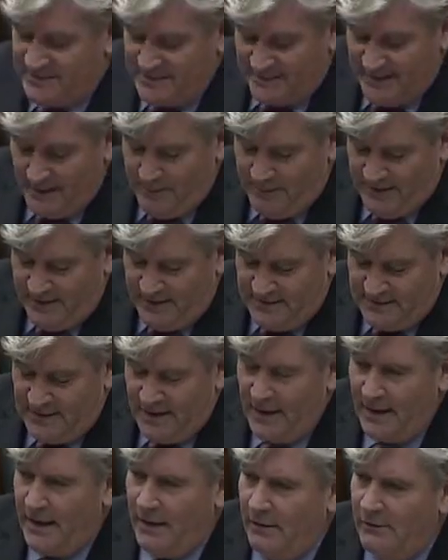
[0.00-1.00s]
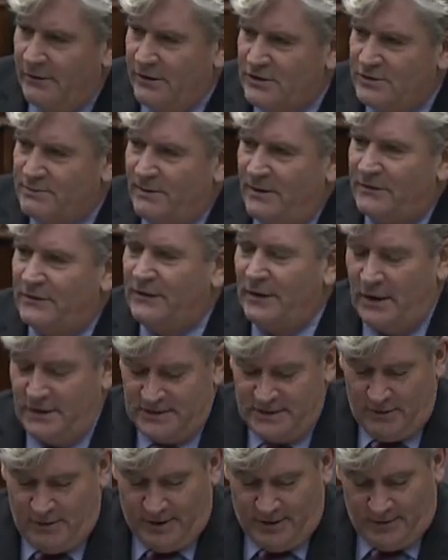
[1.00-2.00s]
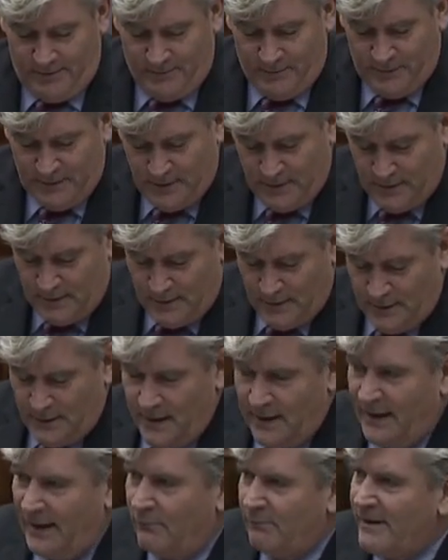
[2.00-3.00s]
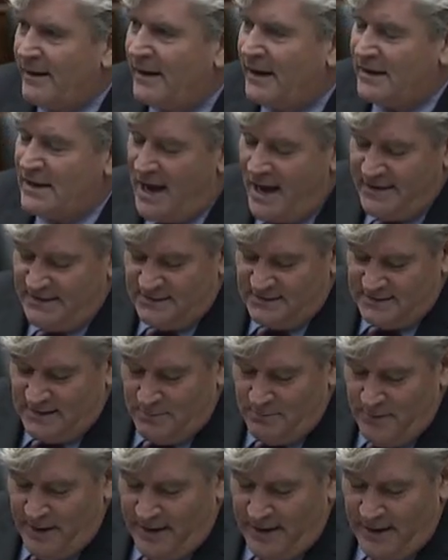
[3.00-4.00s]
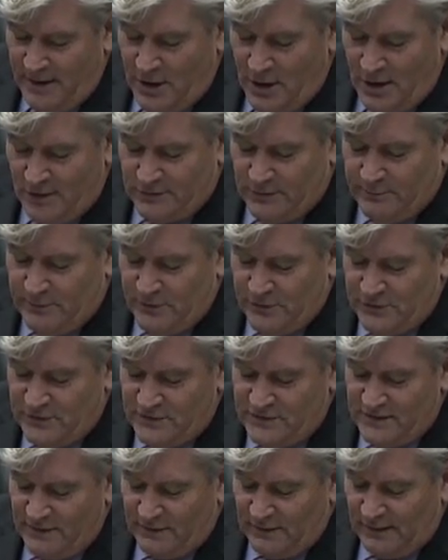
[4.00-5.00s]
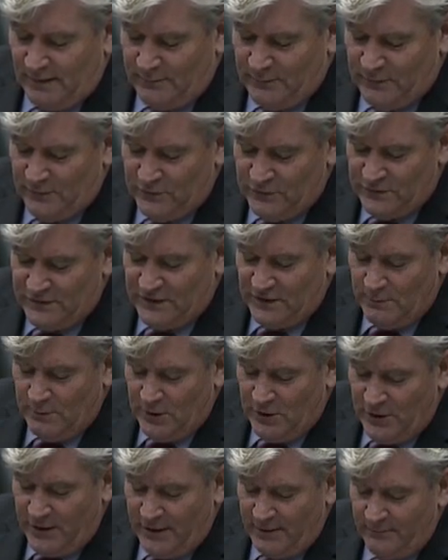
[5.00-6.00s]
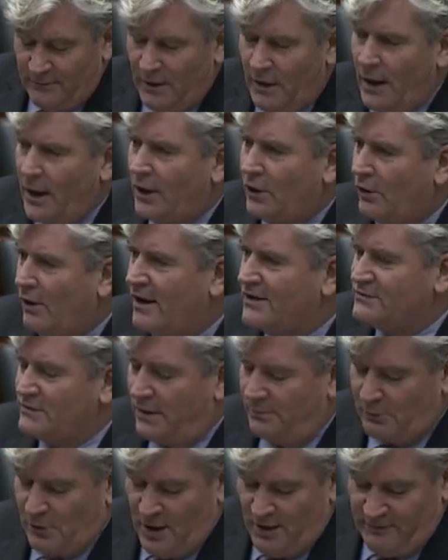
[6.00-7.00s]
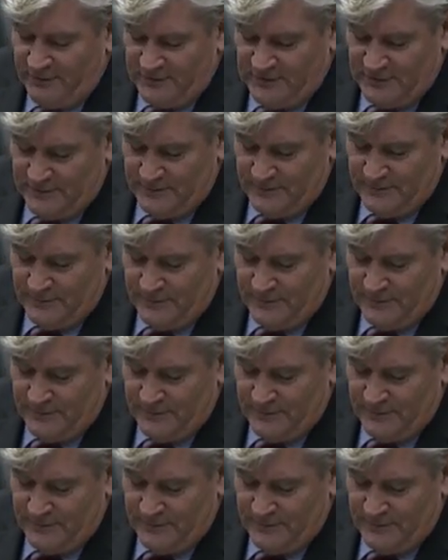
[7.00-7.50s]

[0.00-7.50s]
Lebanese Heritage Month in Ontario, and it recognizes the many contributions of the Lebanese community across our province.